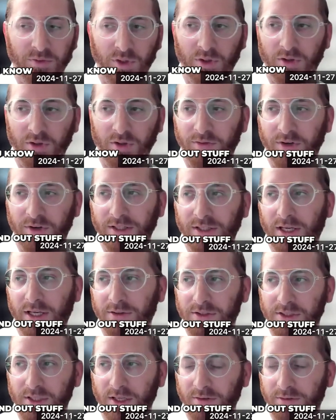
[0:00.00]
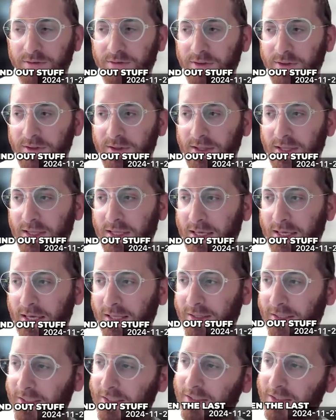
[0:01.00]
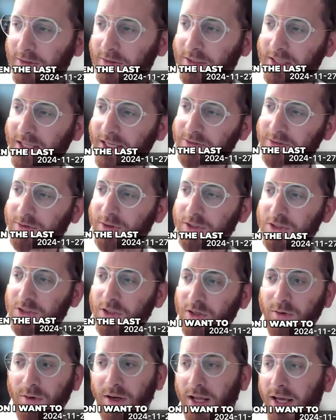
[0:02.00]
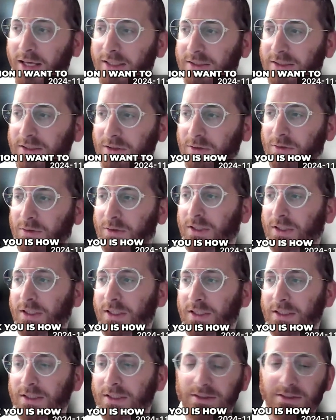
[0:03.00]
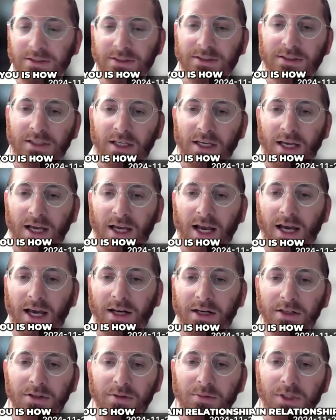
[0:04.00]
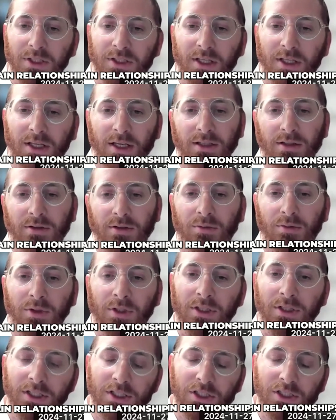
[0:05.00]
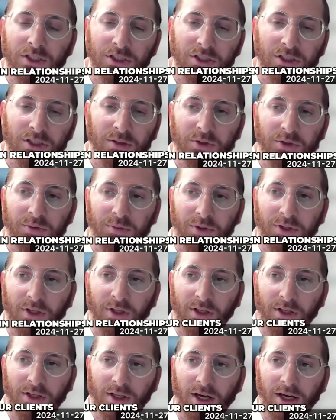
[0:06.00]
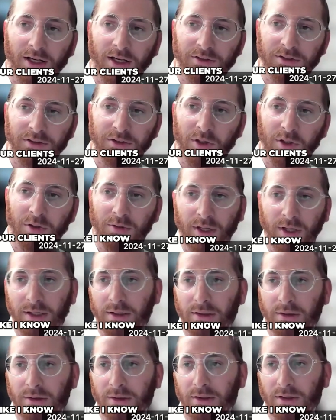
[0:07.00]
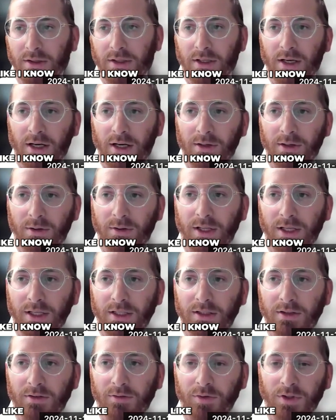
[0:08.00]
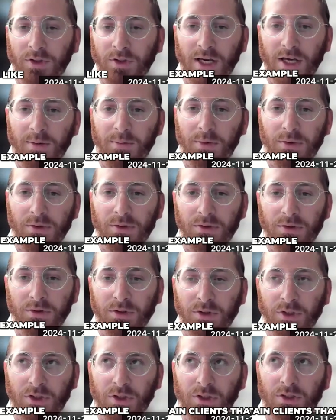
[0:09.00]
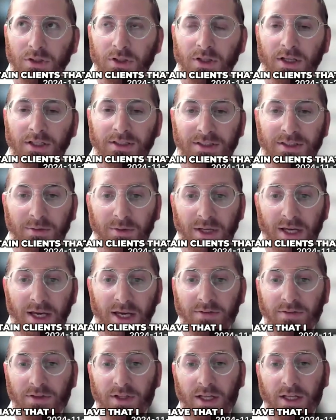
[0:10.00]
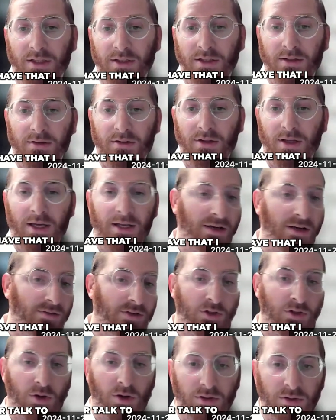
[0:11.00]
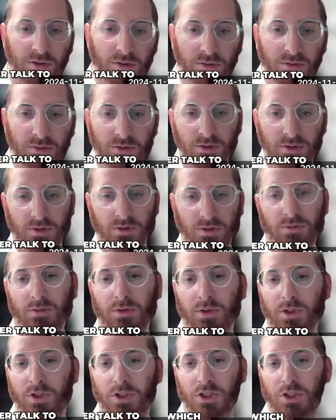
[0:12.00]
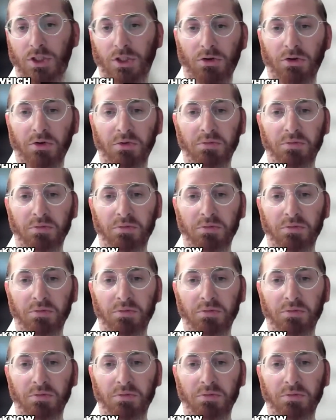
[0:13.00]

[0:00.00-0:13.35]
to find out stuff. And then the last question I want to ask you is, how do you maintain relationships with your clients? So I know for example, there's certain clients that we have that I never talk to, which